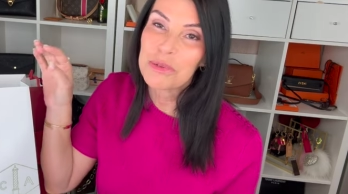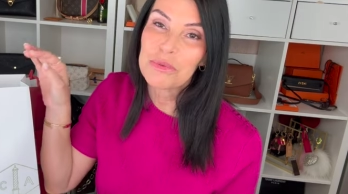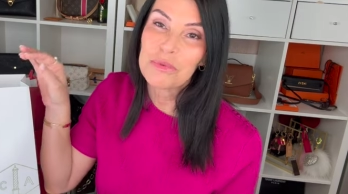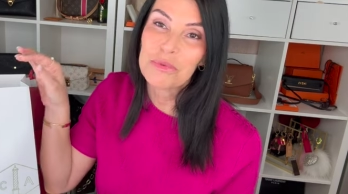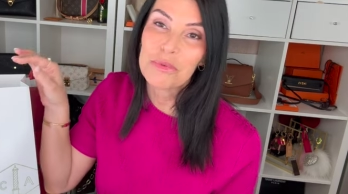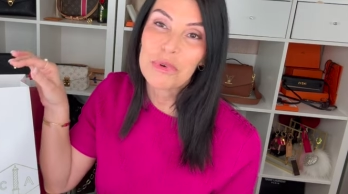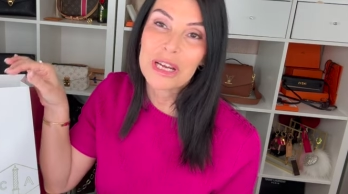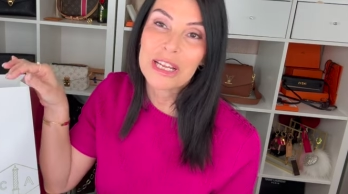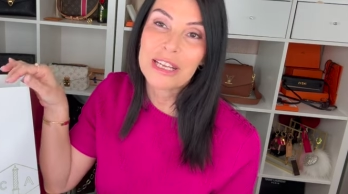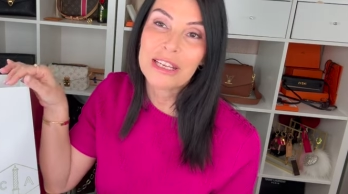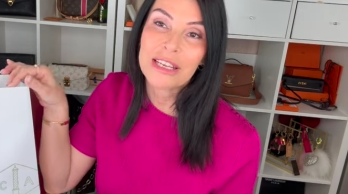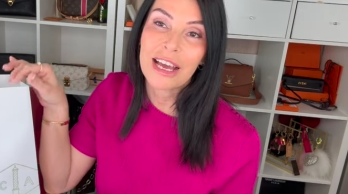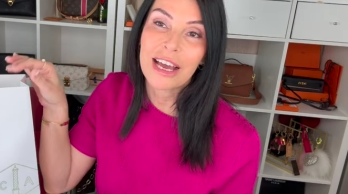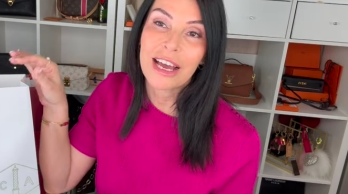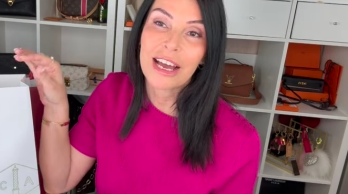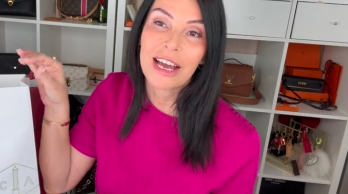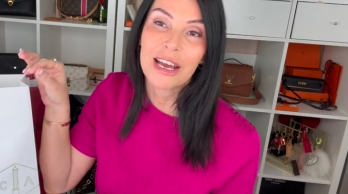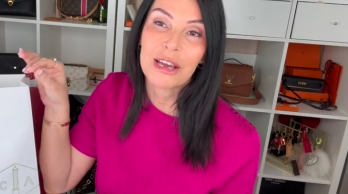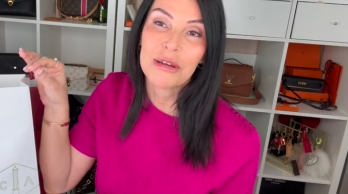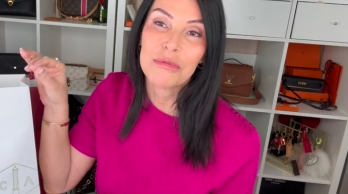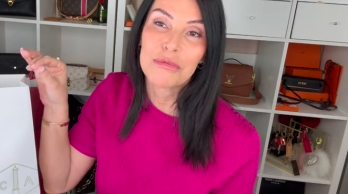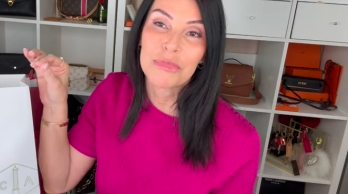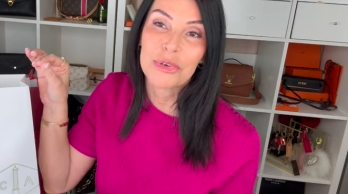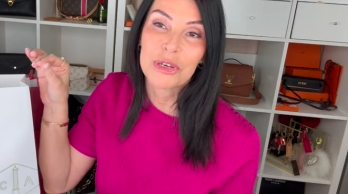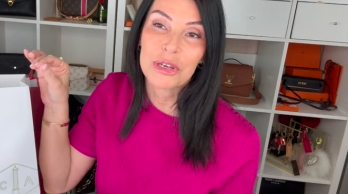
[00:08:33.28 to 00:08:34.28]
when
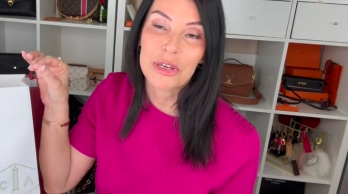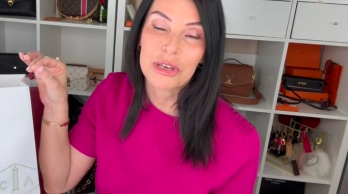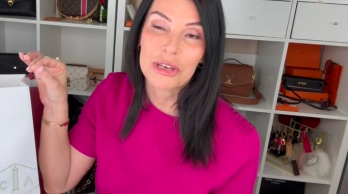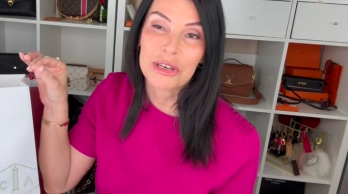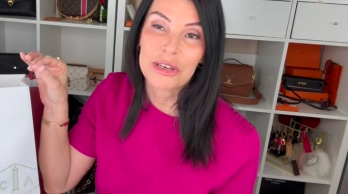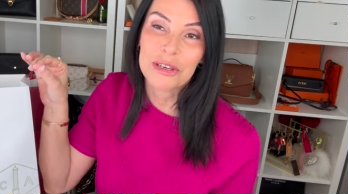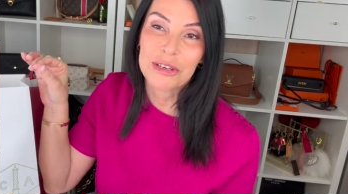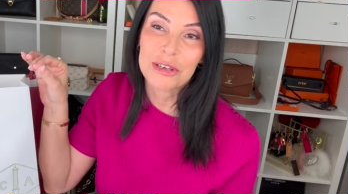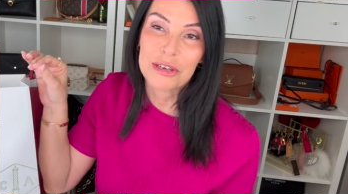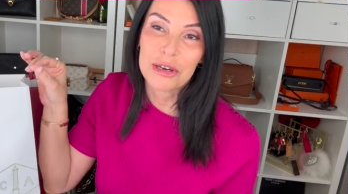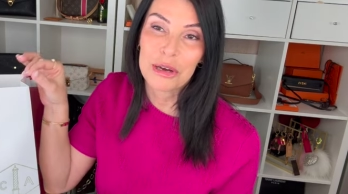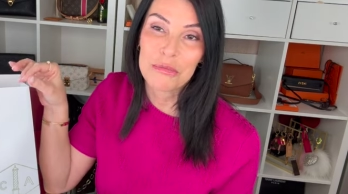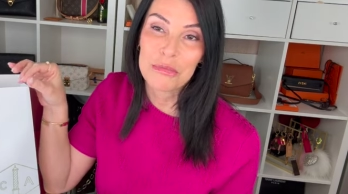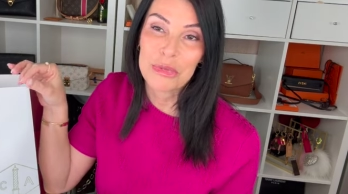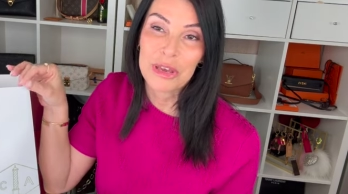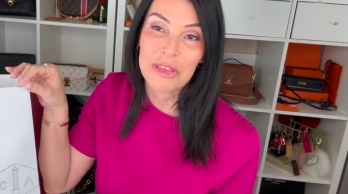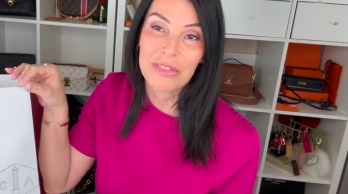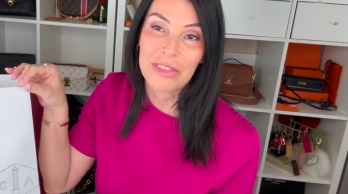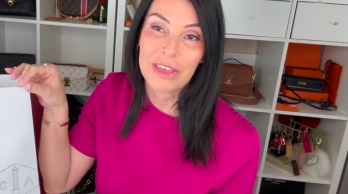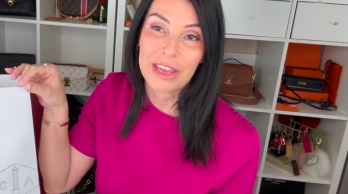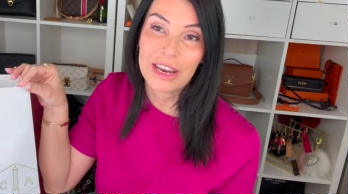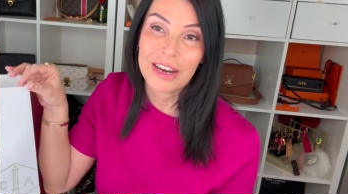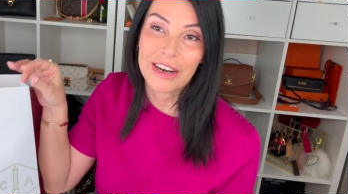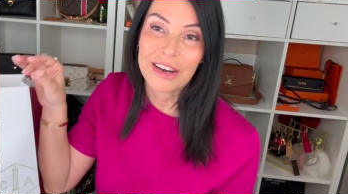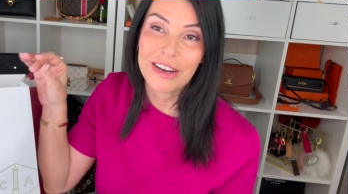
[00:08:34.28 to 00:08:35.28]
I'm coming
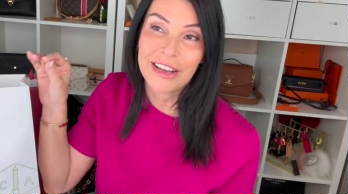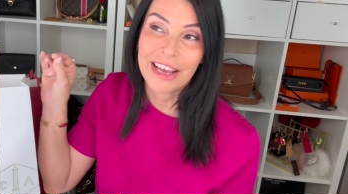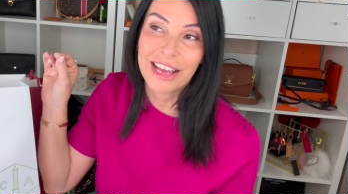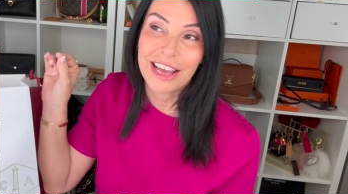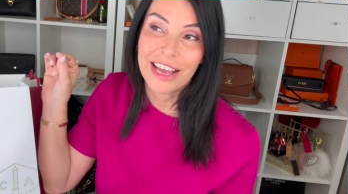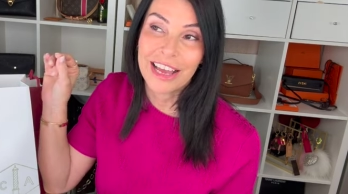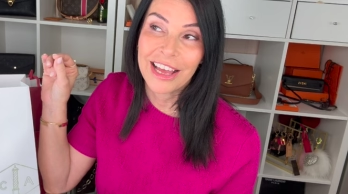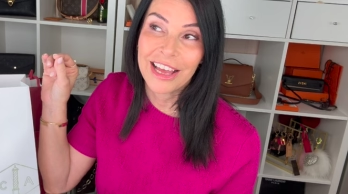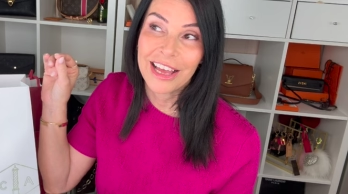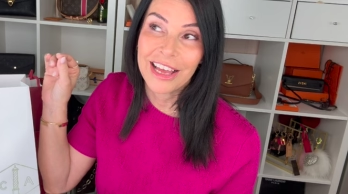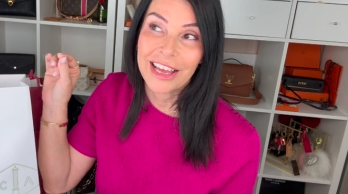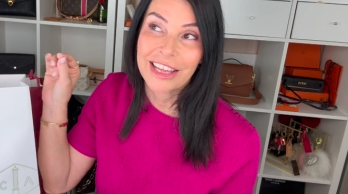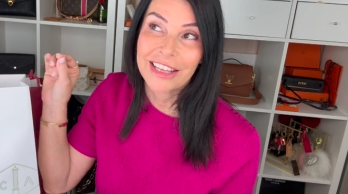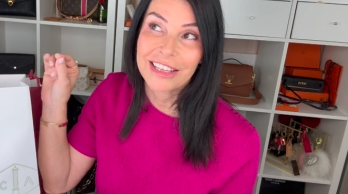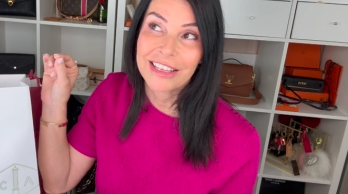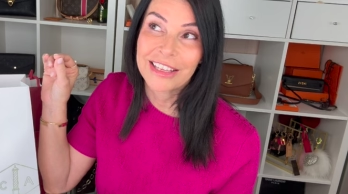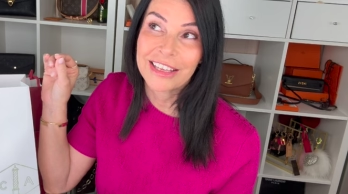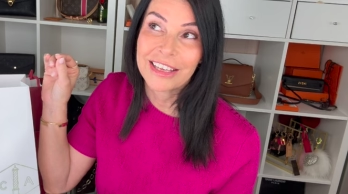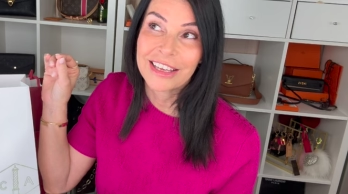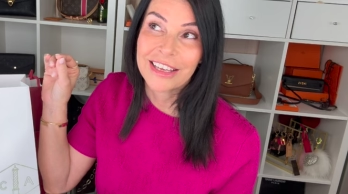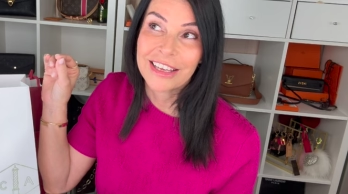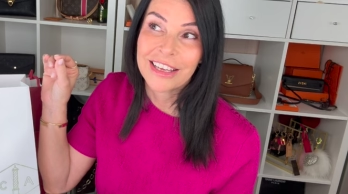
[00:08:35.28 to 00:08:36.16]
there and